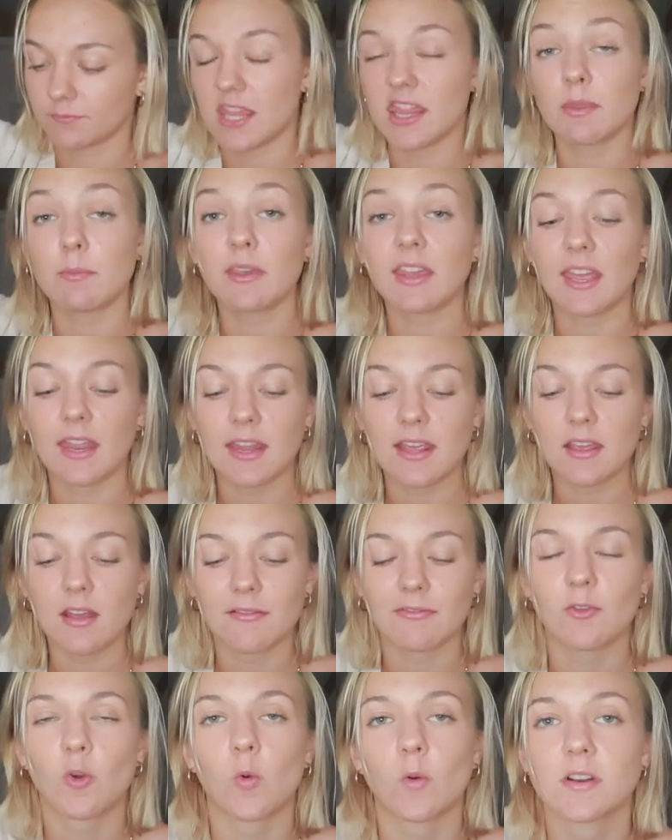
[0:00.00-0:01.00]
In the beginning
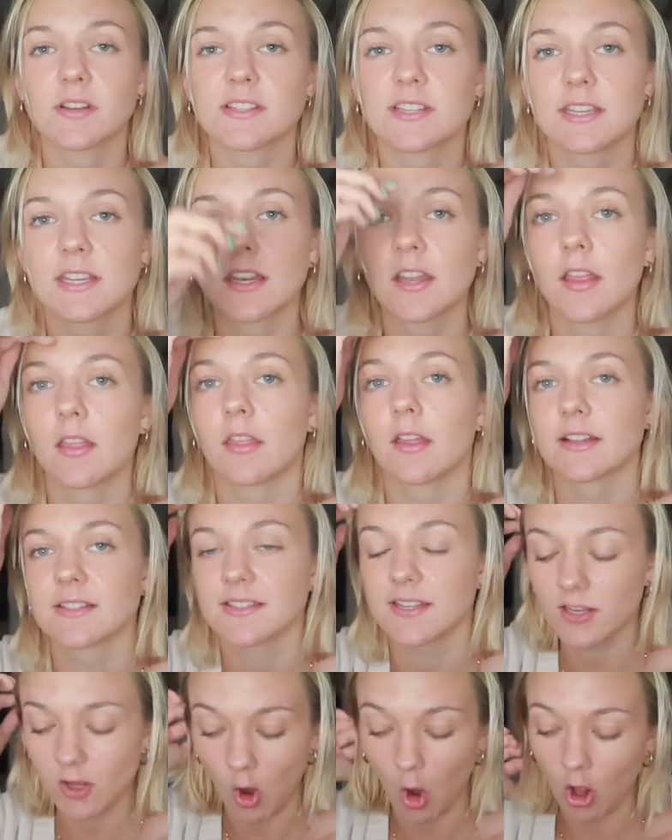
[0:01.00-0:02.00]
of quarantine,
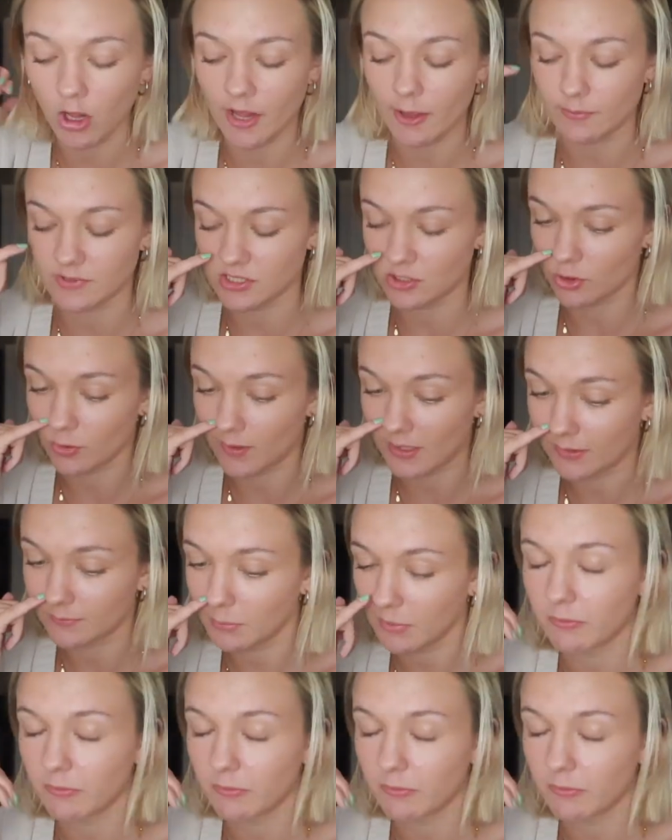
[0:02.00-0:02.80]
that's like all I was doing.